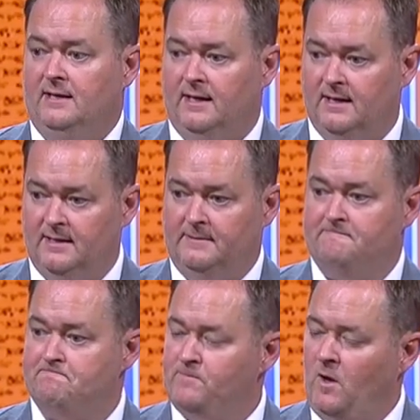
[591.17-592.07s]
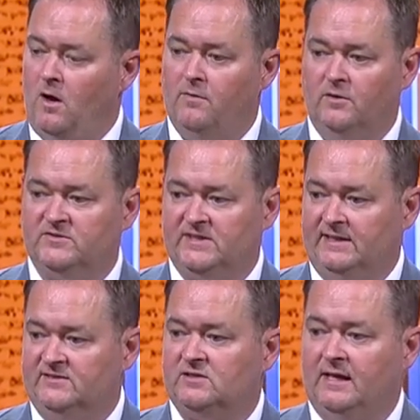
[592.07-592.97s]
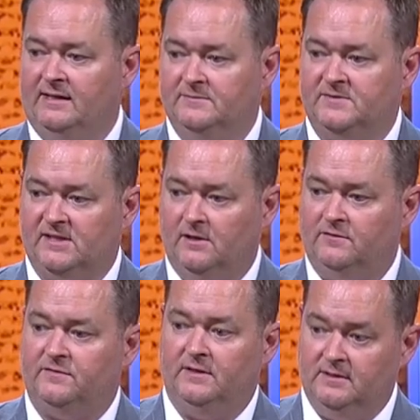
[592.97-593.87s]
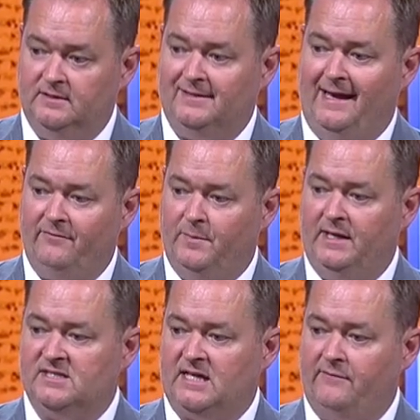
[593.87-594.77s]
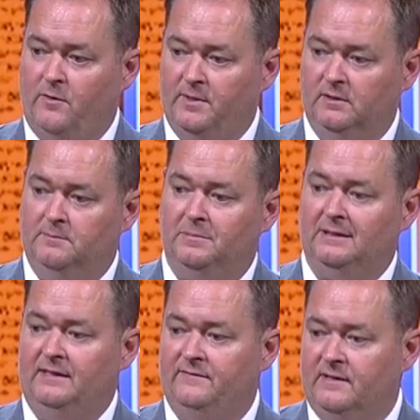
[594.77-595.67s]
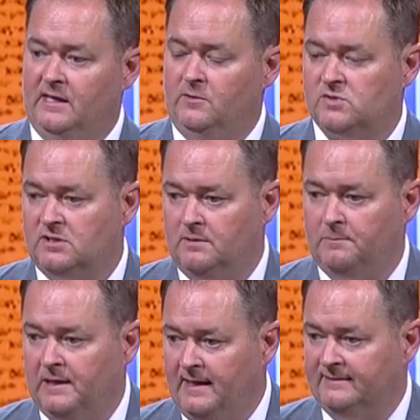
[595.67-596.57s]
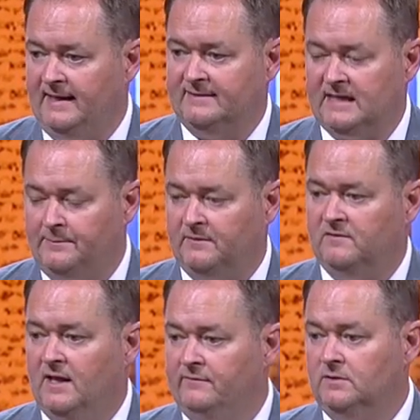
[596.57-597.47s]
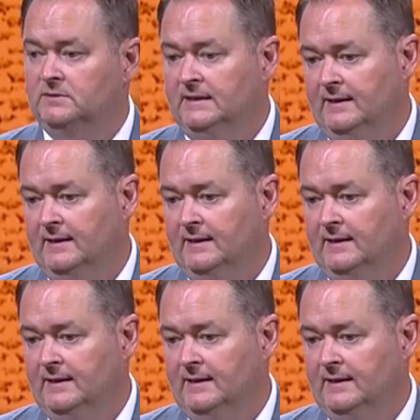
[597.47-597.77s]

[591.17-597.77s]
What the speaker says: all those things led himself to everybody inside of our building believing that he was going to play at that type of level.